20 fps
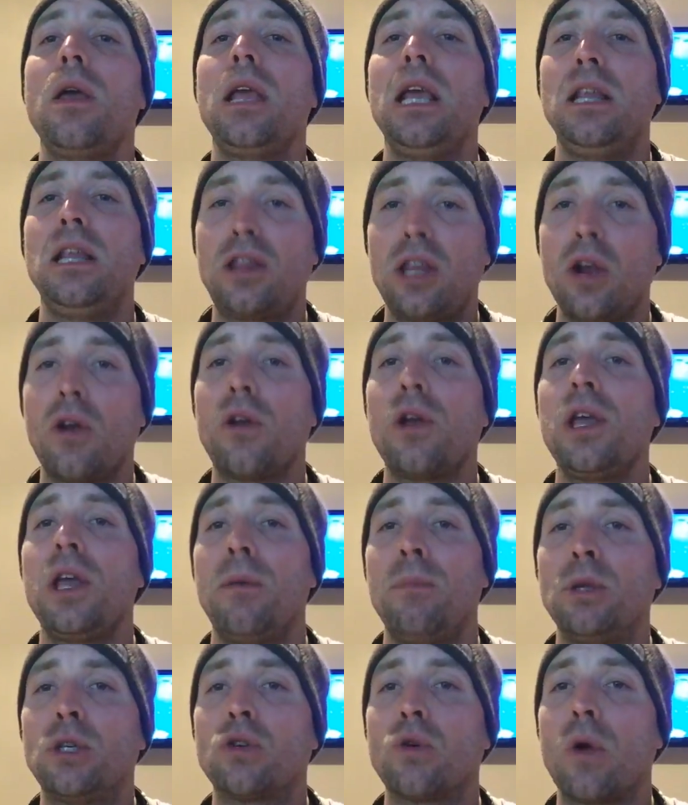
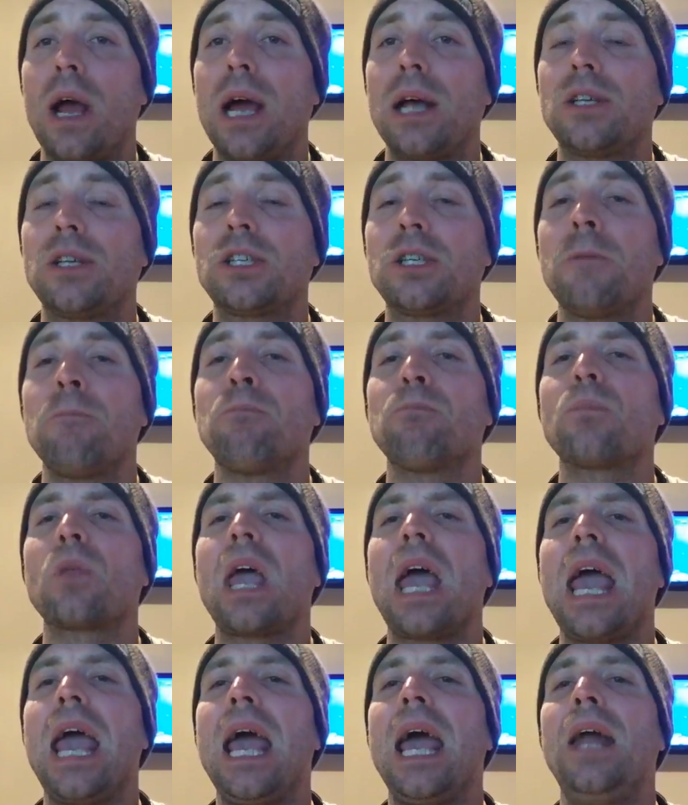Ethereum address.
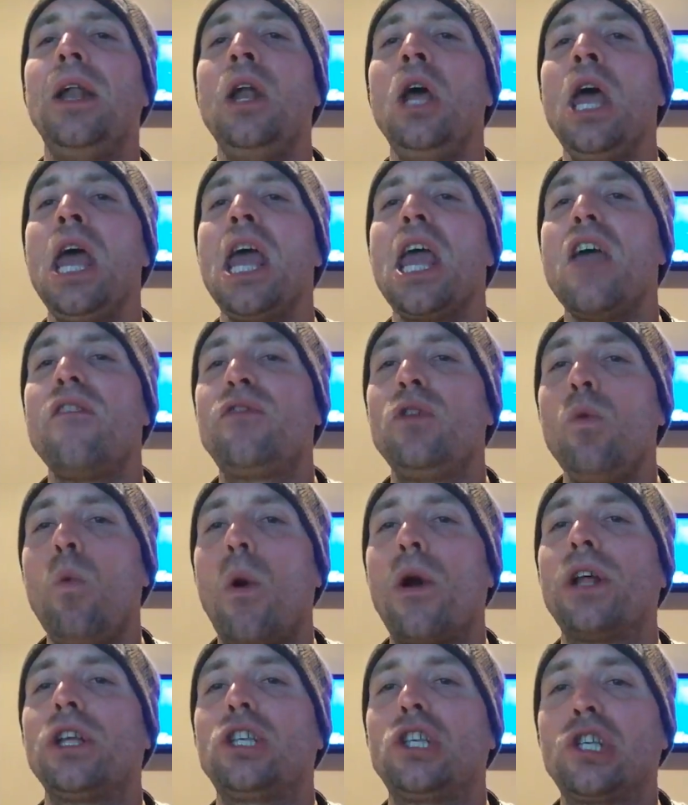And if you
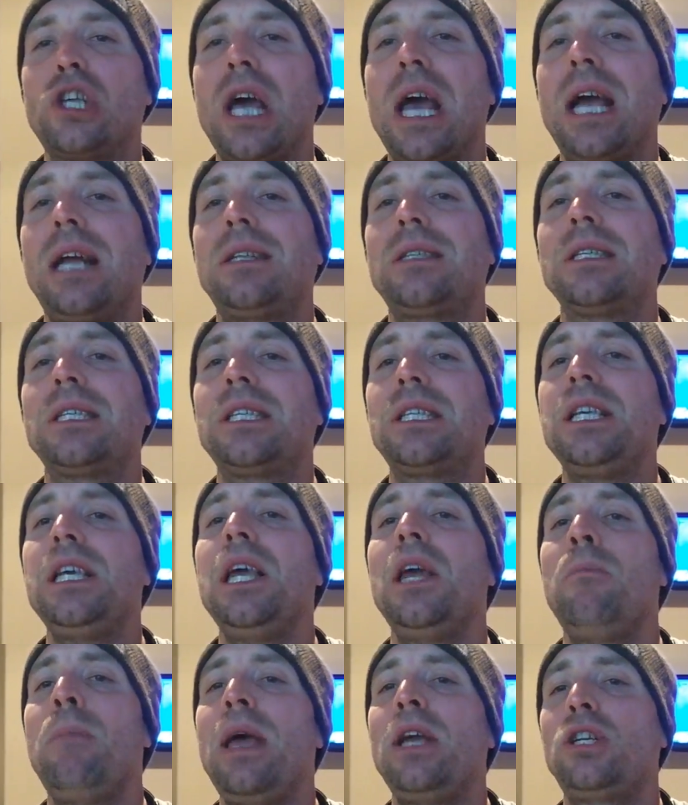want to check to
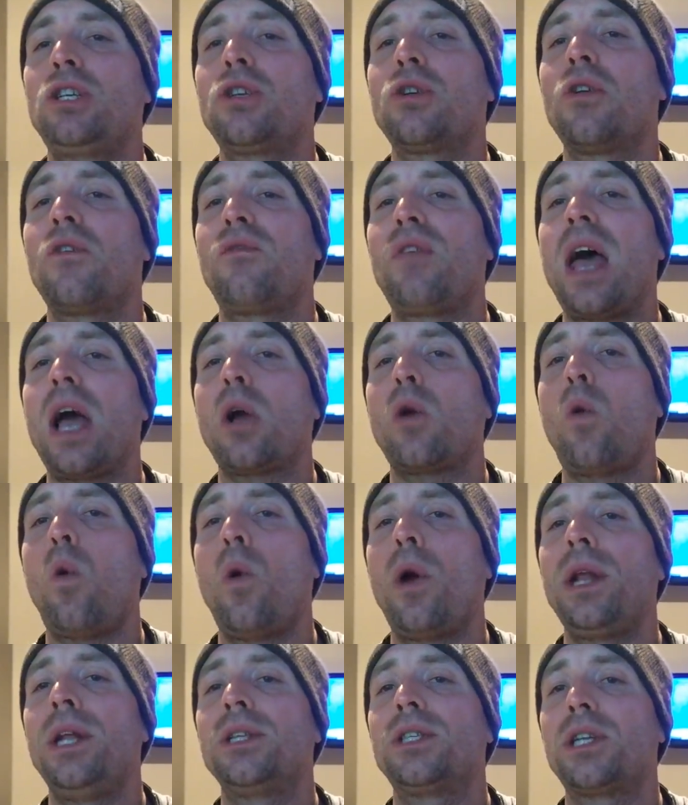see and make sure if that
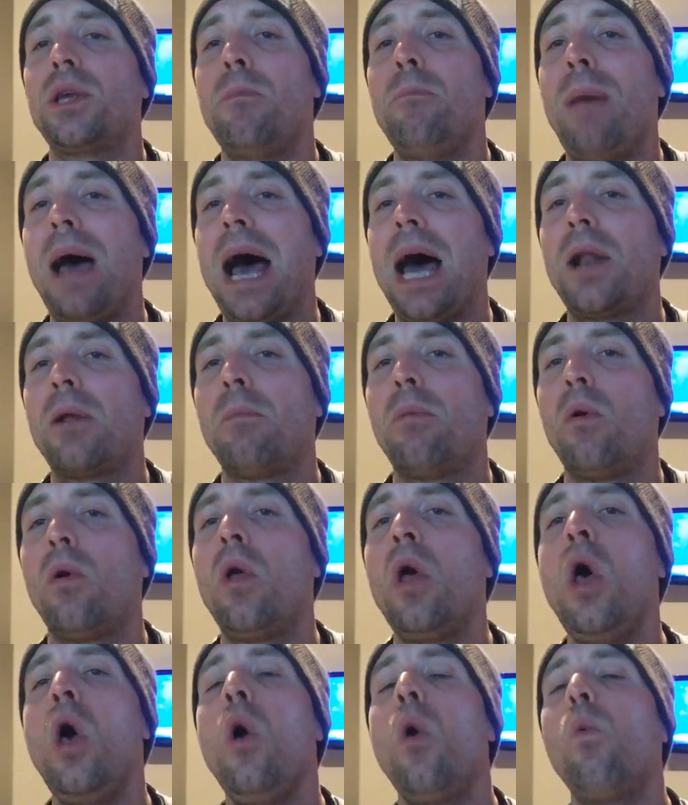coin is compatible,
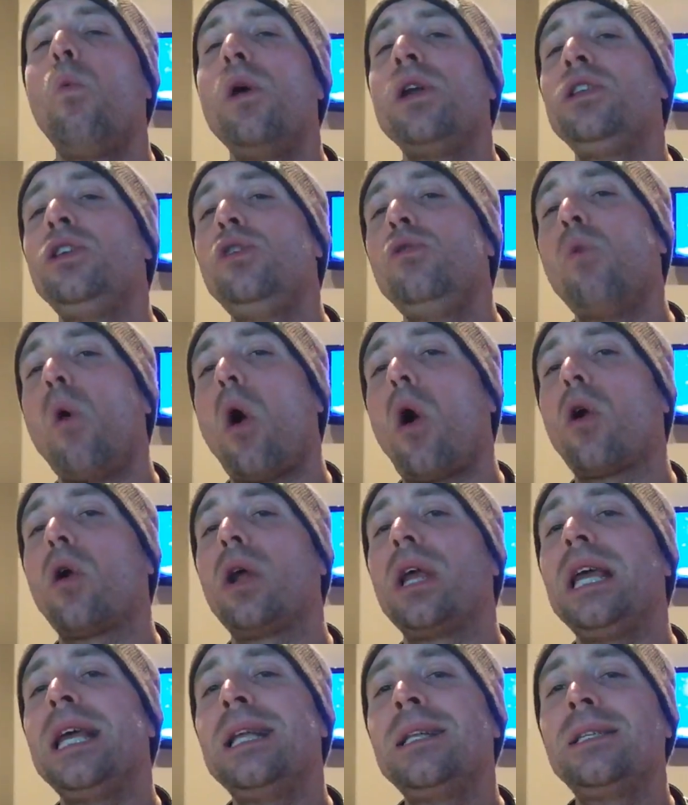when you
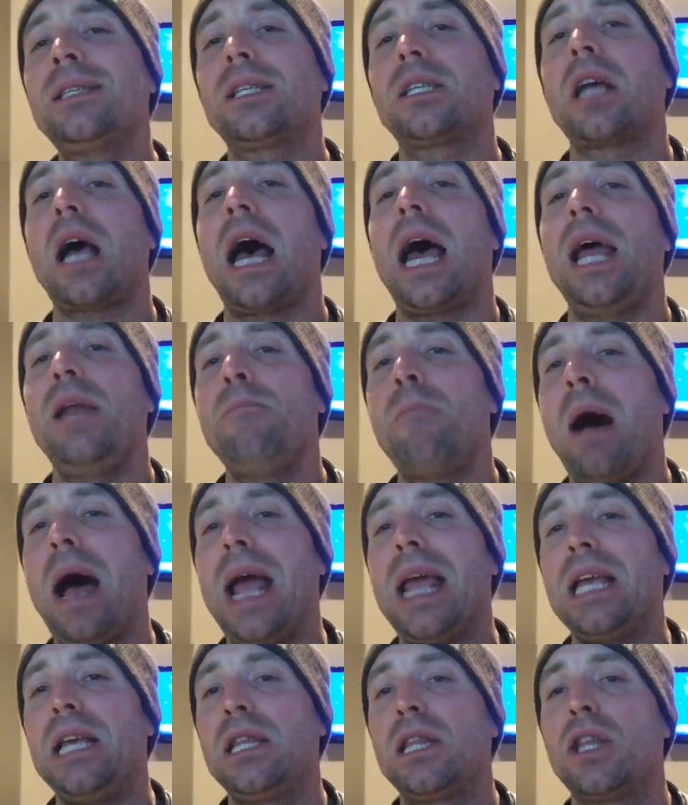are inside
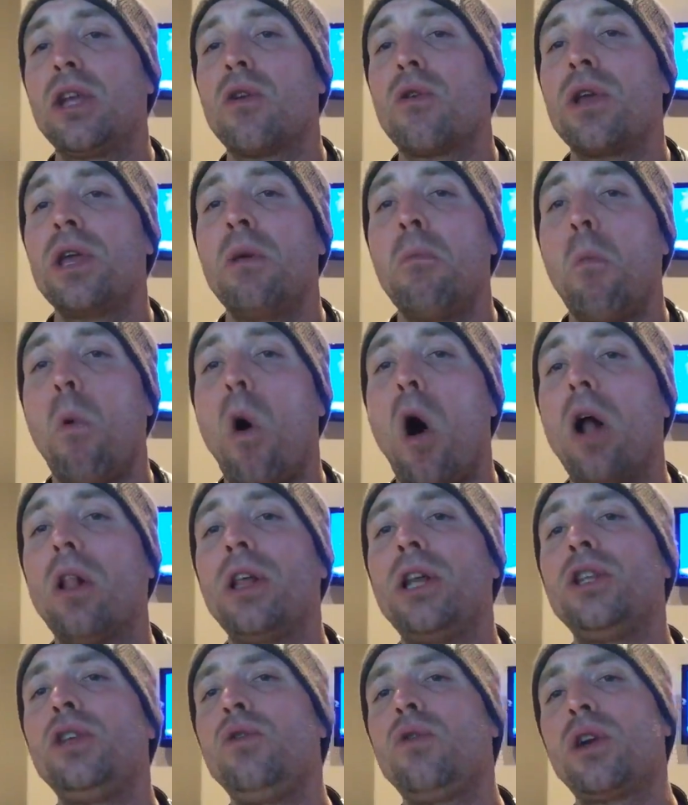my Ethereum
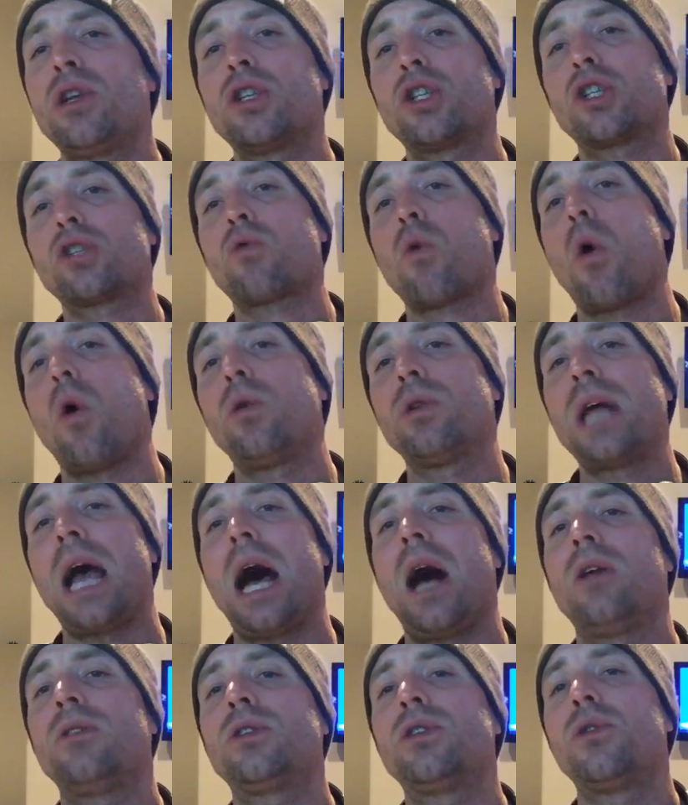wallet, you can scroll
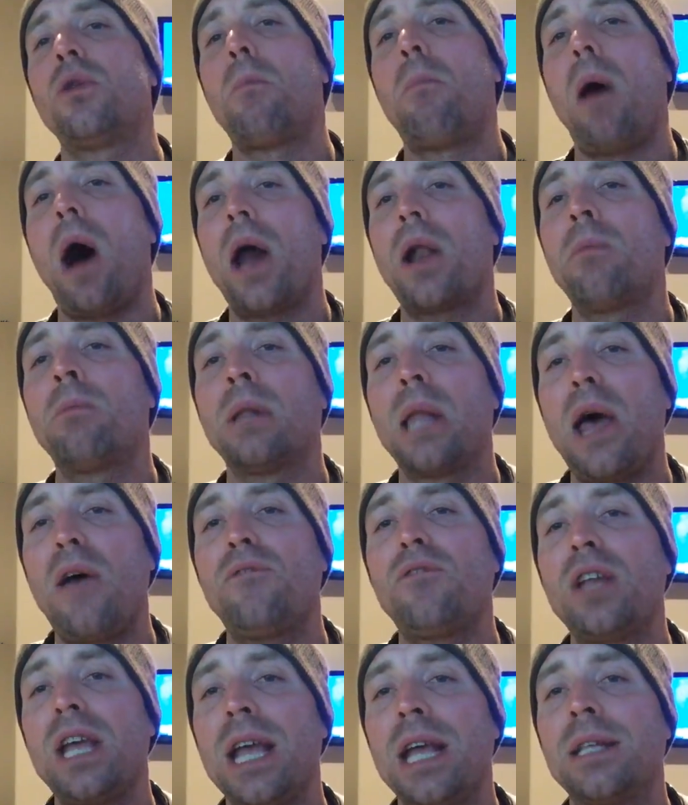down to the bottom
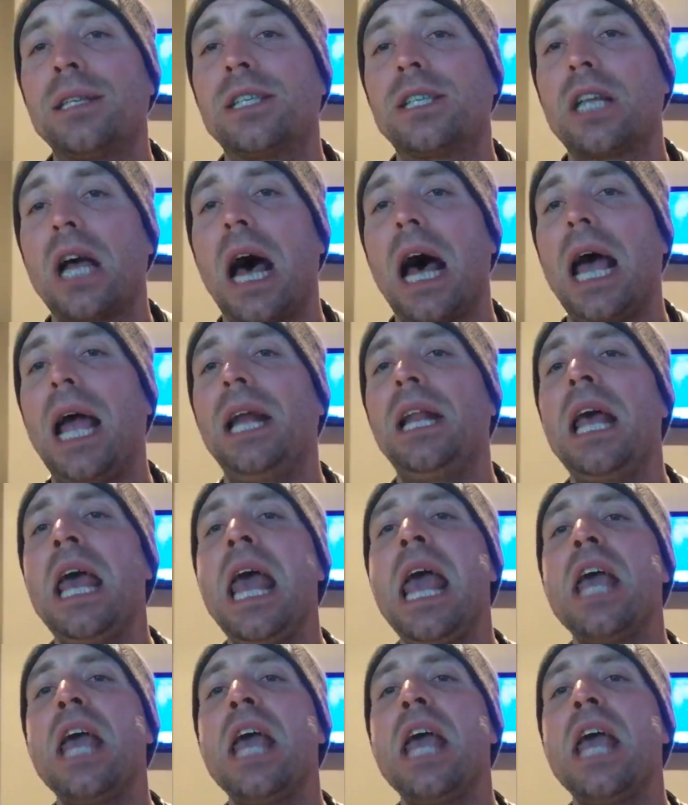left-hand side.